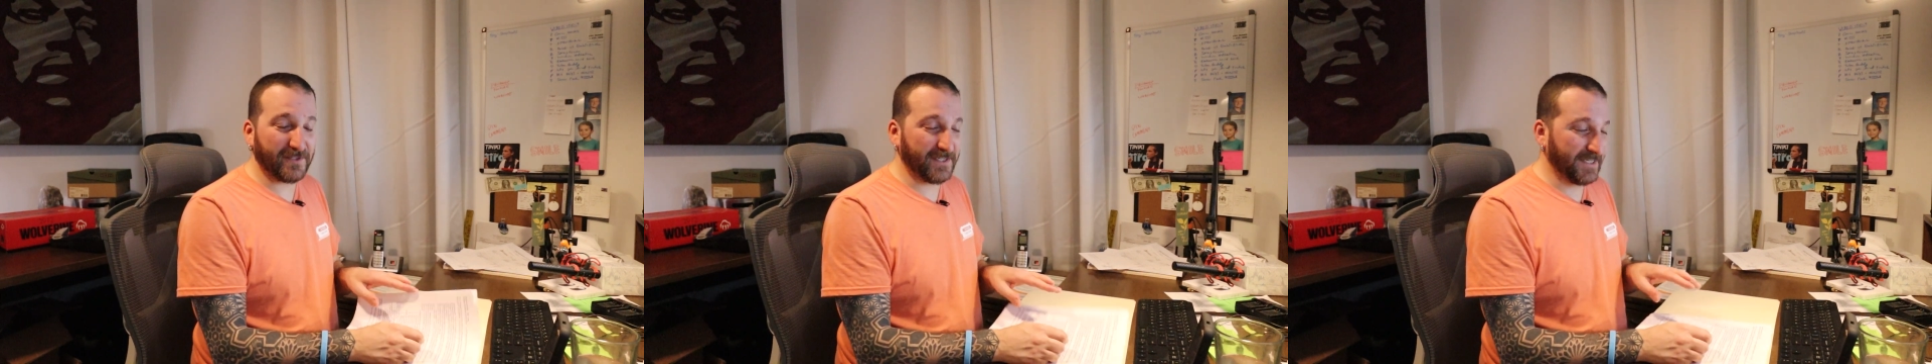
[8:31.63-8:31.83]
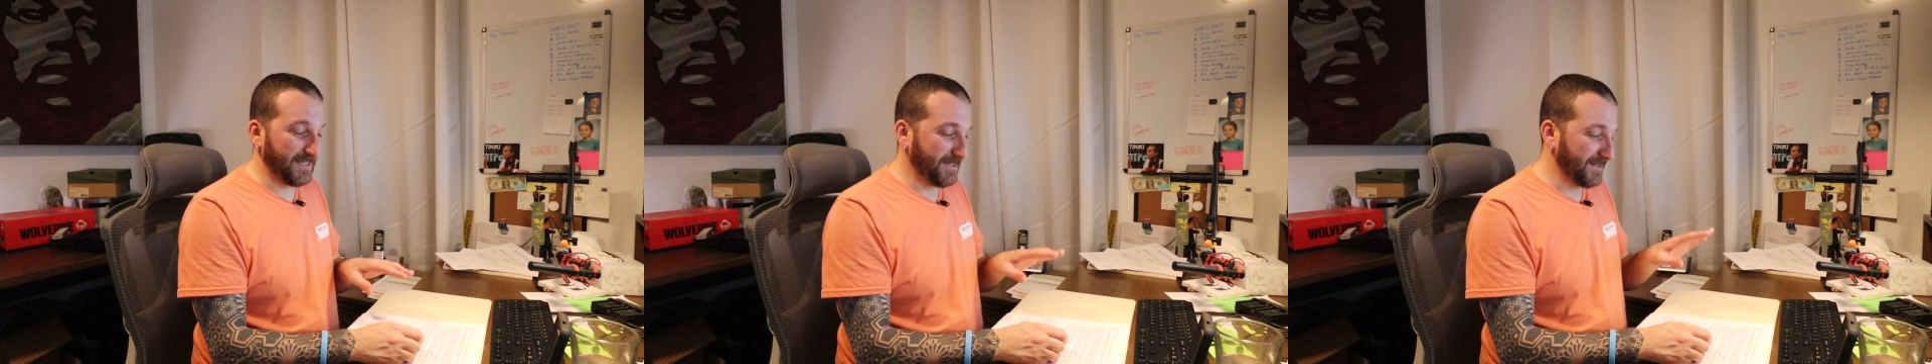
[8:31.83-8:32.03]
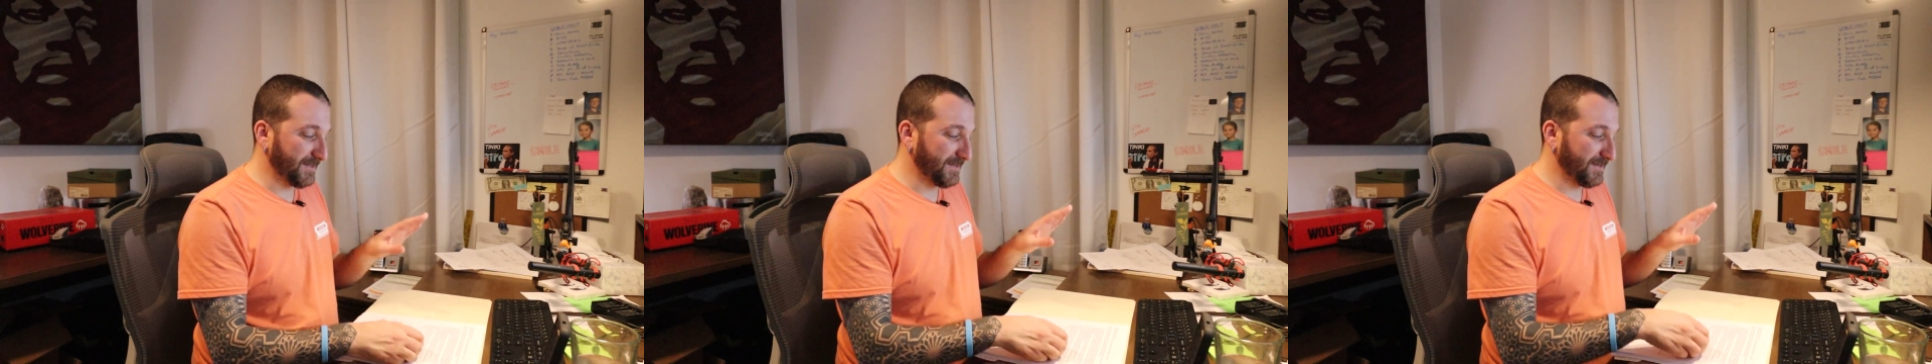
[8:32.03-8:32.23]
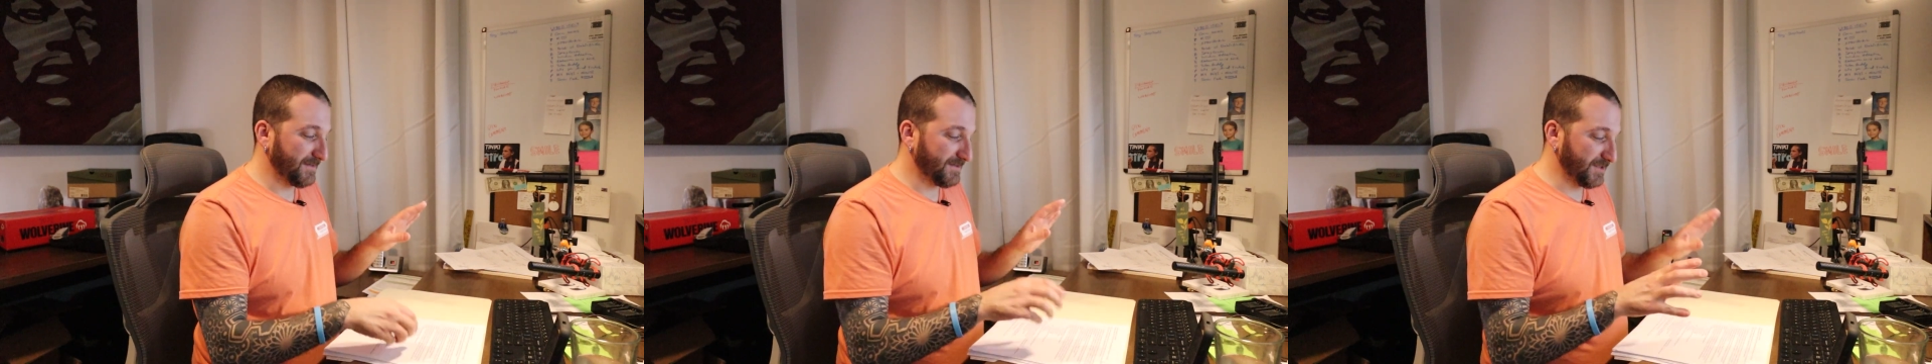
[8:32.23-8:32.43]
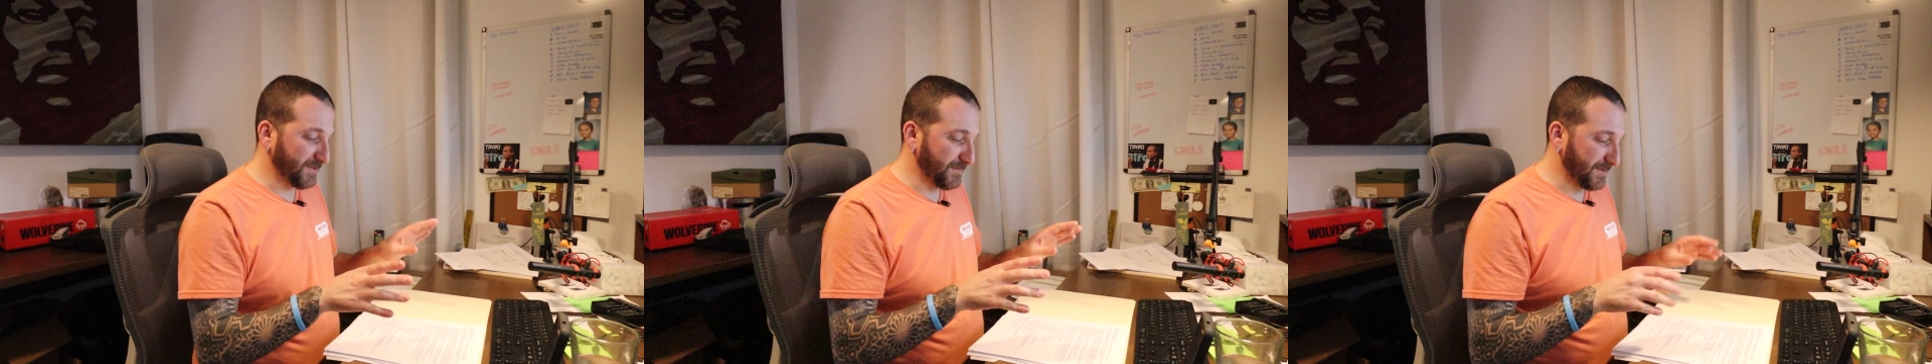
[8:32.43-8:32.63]
need
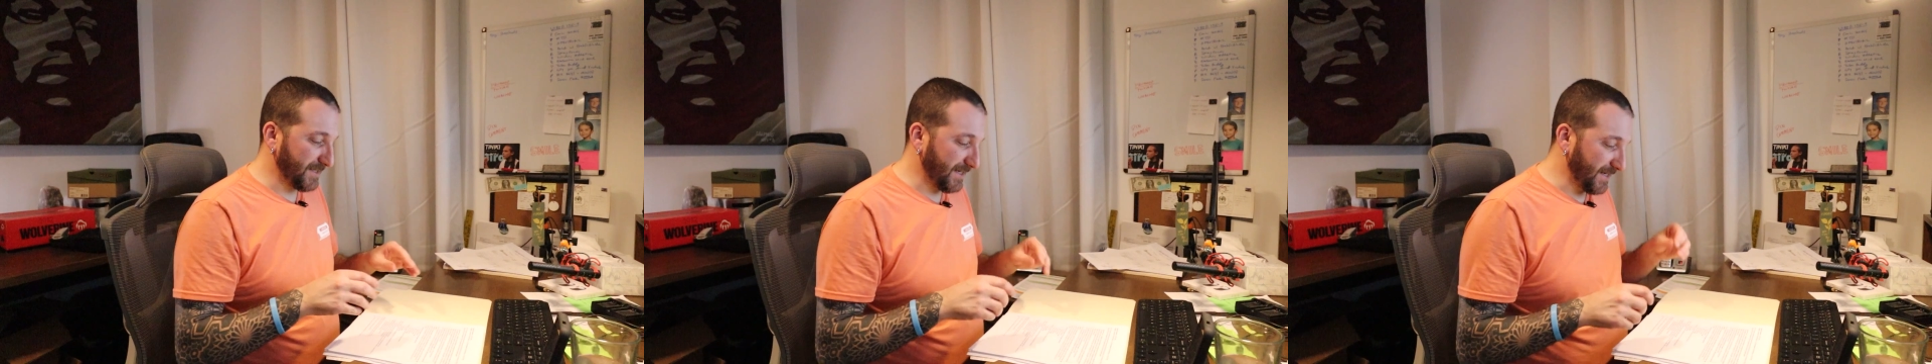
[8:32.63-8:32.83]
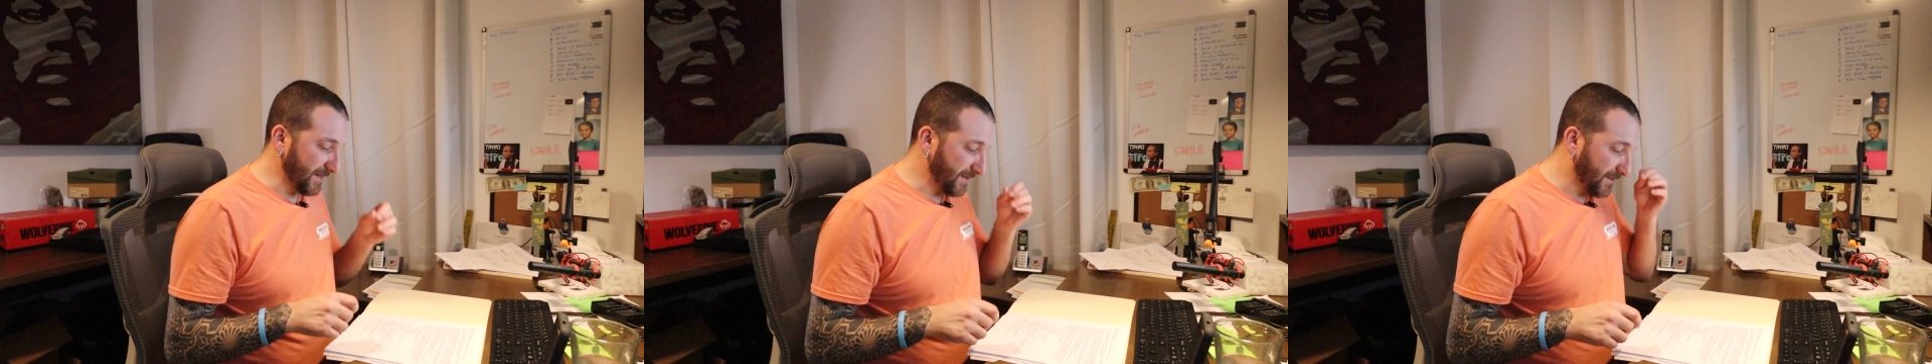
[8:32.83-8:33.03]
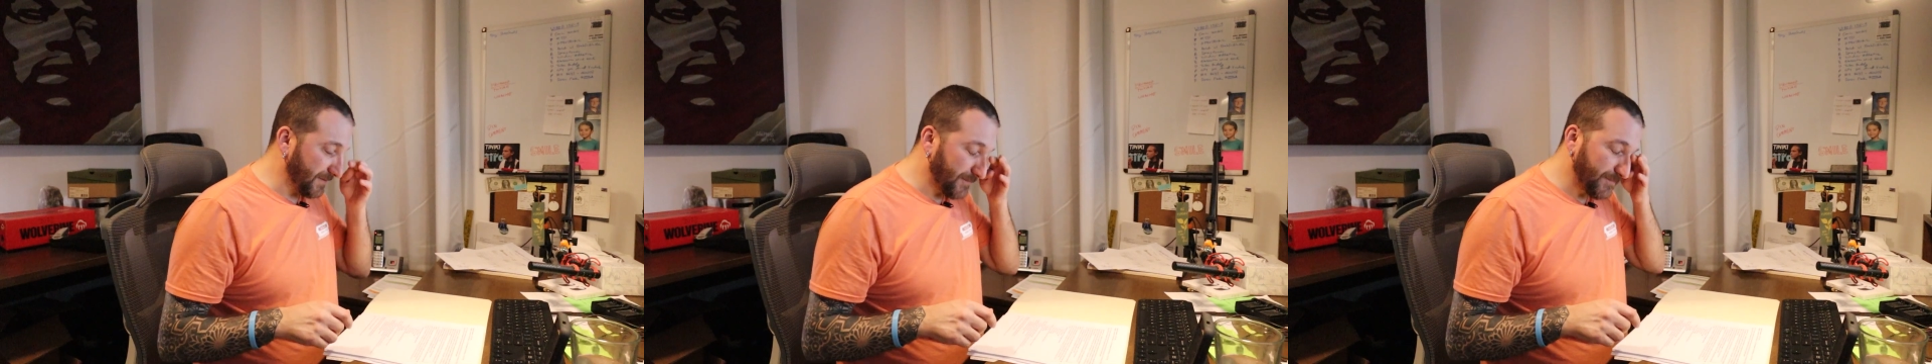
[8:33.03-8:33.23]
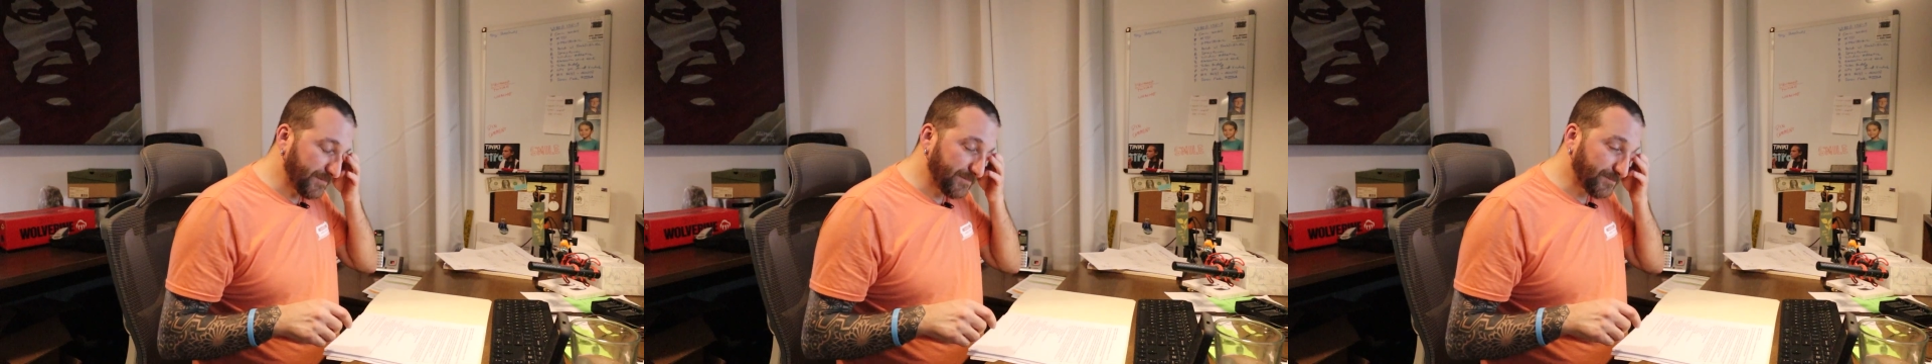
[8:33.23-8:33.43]
to do what they got to do.